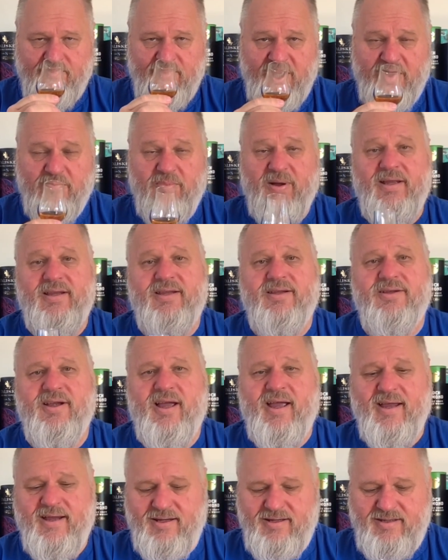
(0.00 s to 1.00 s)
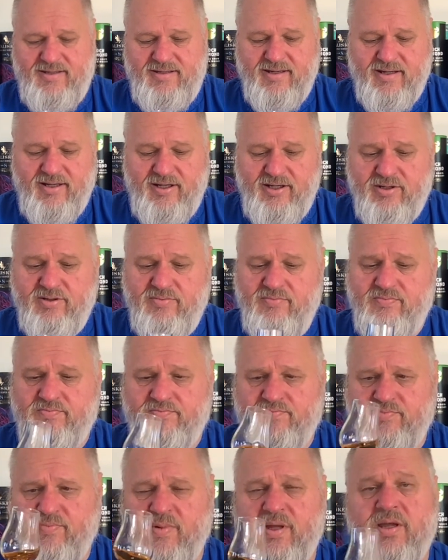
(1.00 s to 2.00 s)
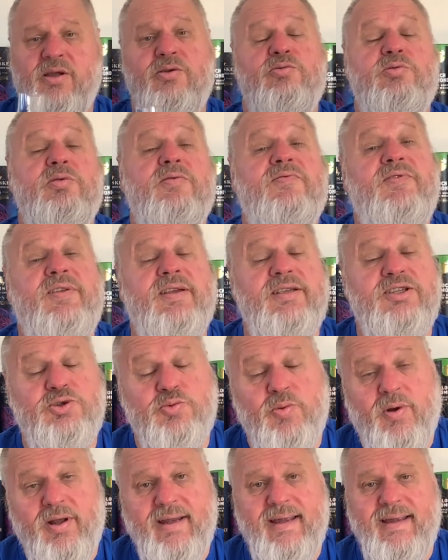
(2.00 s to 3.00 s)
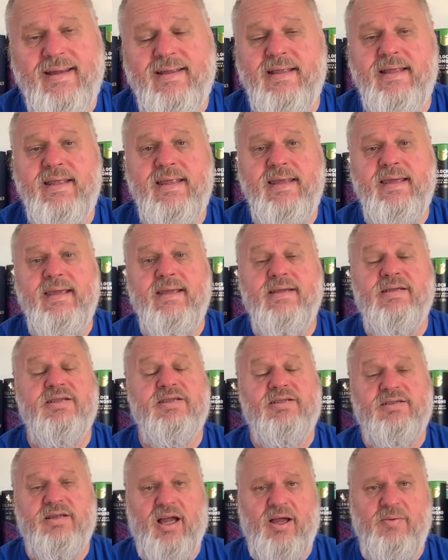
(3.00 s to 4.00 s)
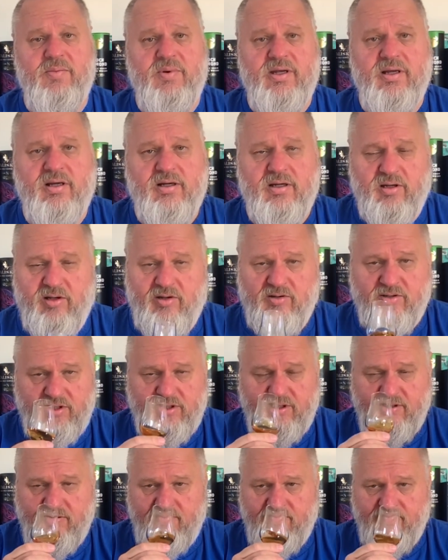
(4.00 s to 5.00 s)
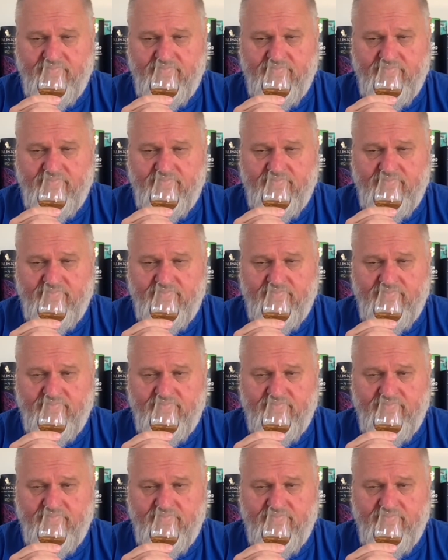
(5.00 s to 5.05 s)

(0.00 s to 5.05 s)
But I can tell you, with this one, it needs time in a glass.